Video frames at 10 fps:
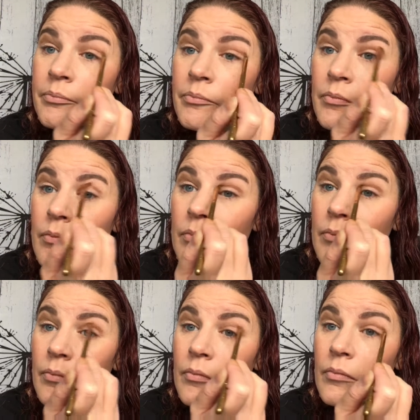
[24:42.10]

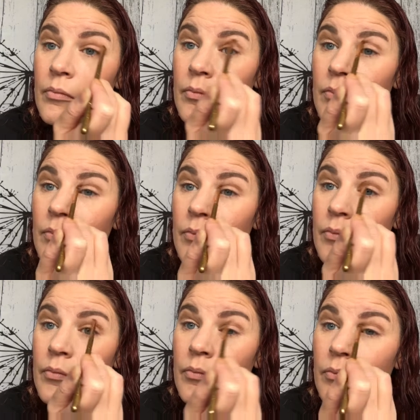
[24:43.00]

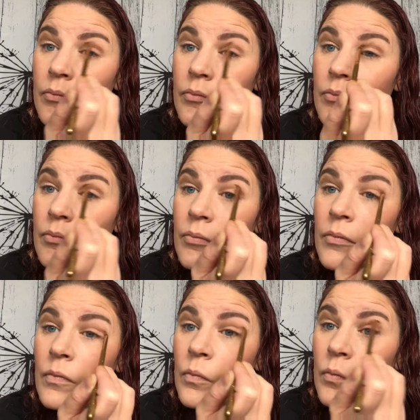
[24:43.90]

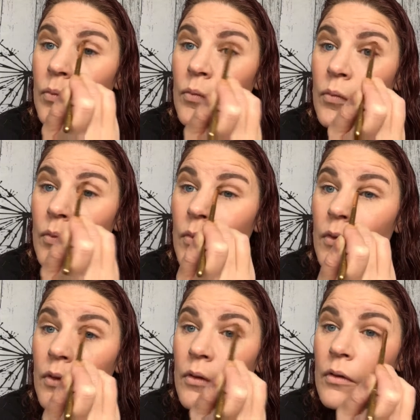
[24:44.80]

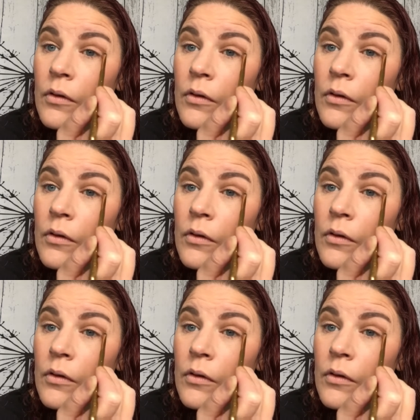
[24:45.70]
(silence)